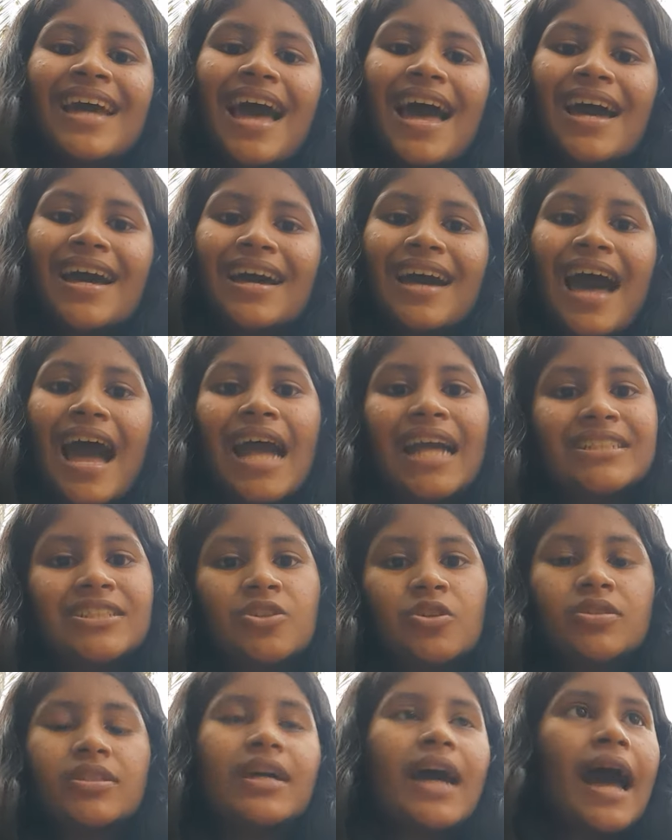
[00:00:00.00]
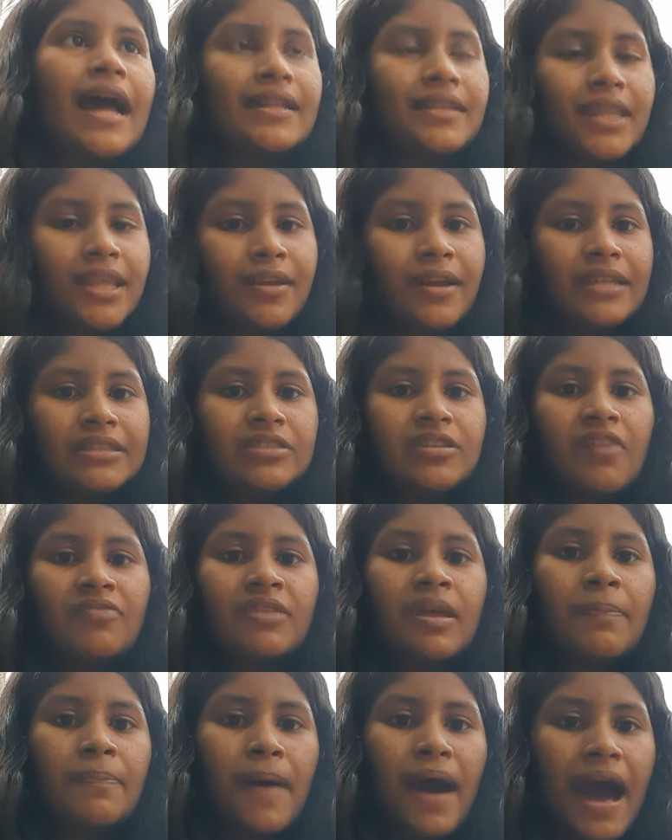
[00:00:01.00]
I'll do the rest of
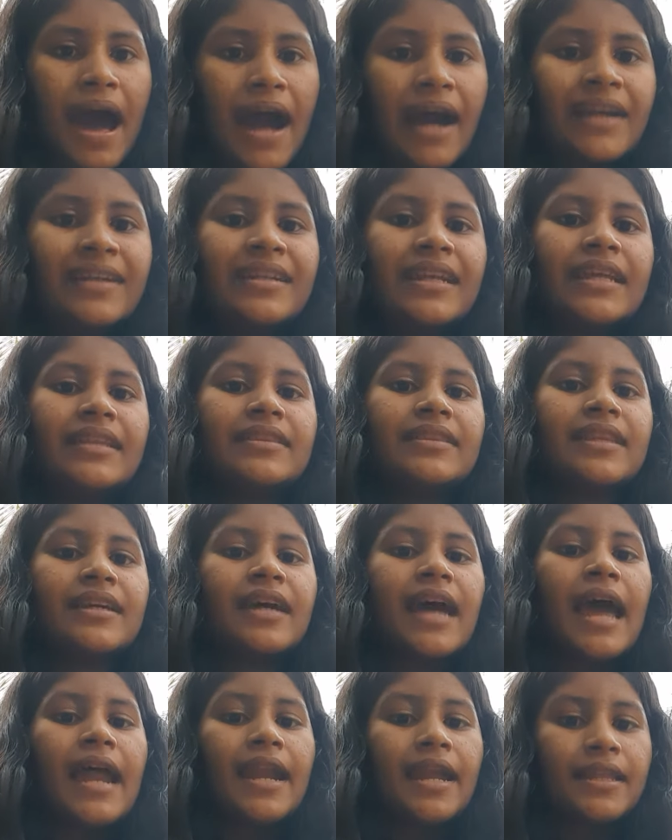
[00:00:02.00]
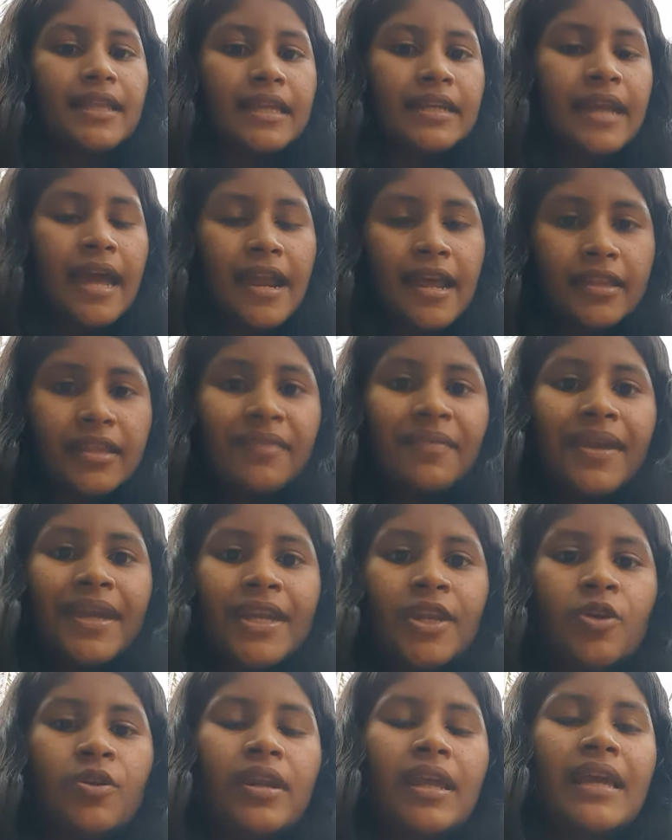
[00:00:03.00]
the part in another
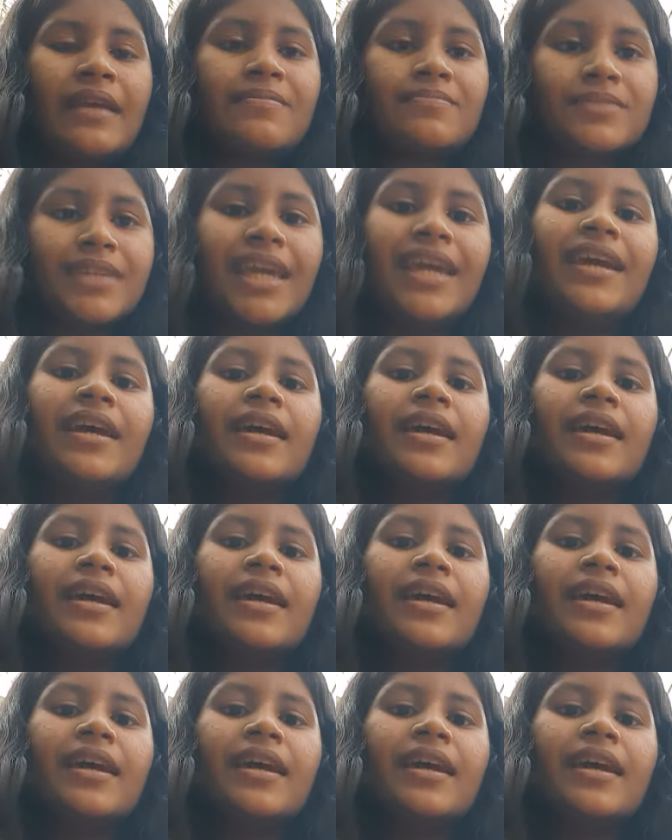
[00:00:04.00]
video, namely